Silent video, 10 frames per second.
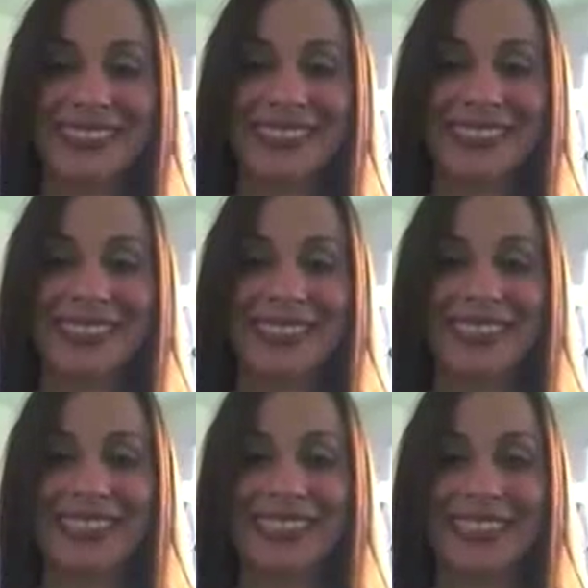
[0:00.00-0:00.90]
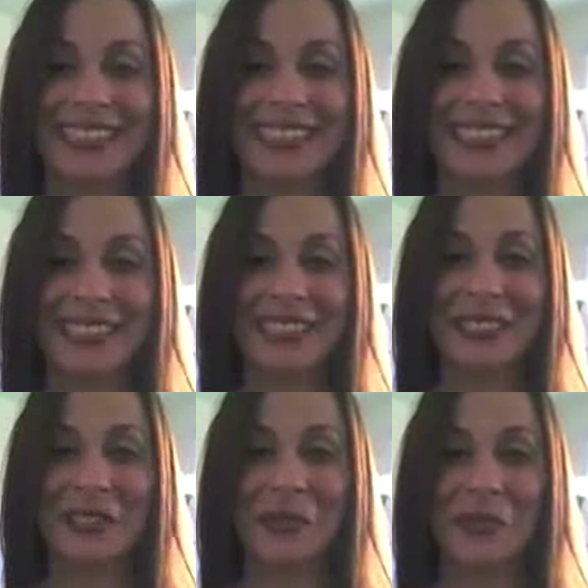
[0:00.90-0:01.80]

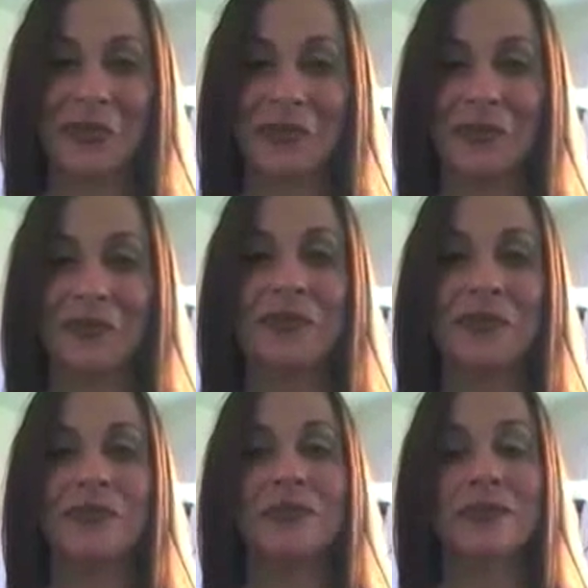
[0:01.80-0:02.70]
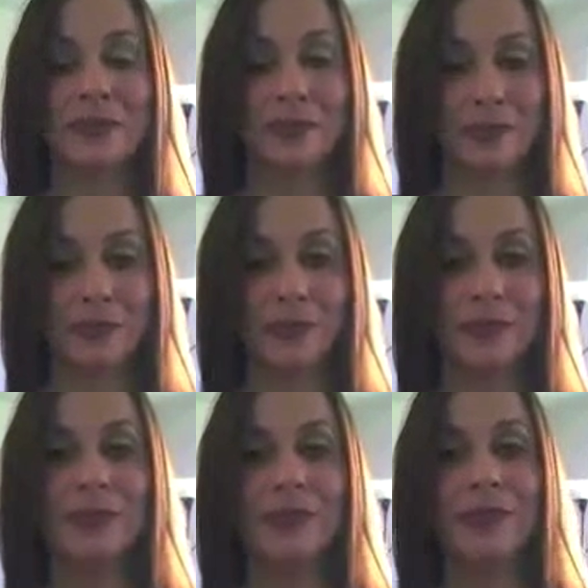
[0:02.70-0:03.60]

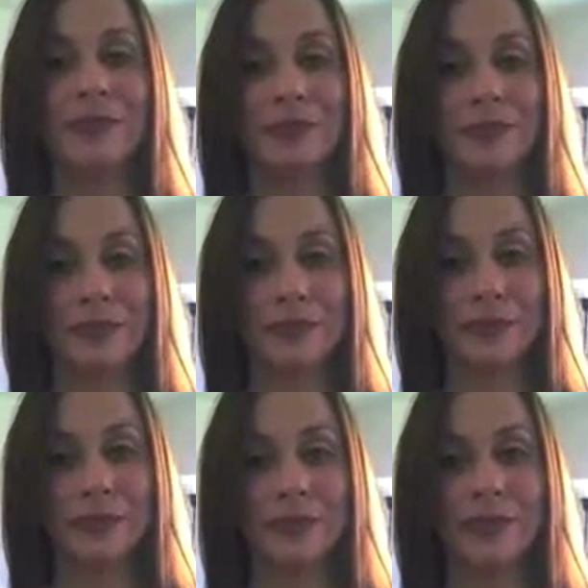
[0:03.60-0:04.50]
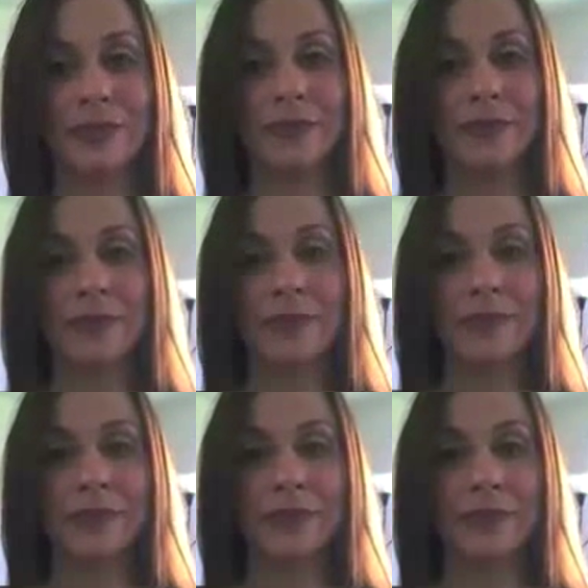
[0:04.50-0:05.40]

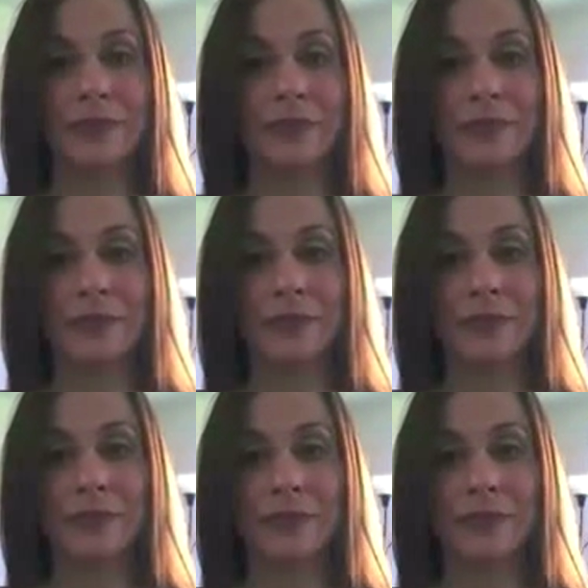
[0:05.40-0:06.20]
This person isn't speaking.